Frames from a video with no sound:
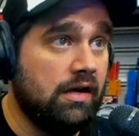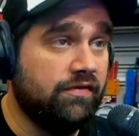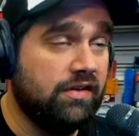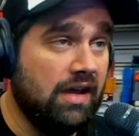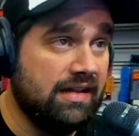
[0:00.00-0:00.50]

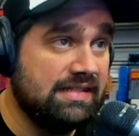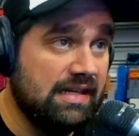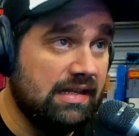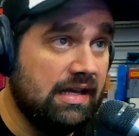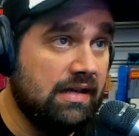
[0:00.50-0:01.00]
of
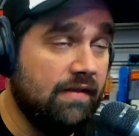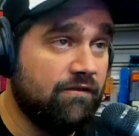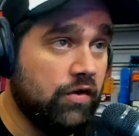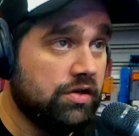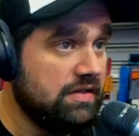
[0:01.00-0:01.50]
Godzilla
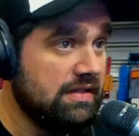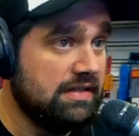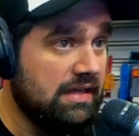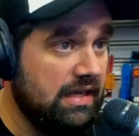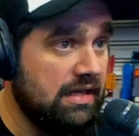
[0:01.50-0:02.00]

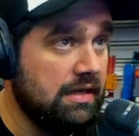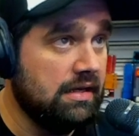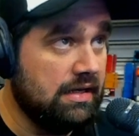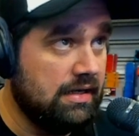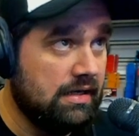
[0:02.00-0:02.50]
versus King
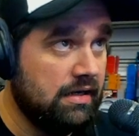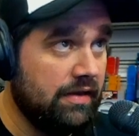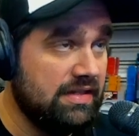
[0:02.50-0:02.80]
Kong.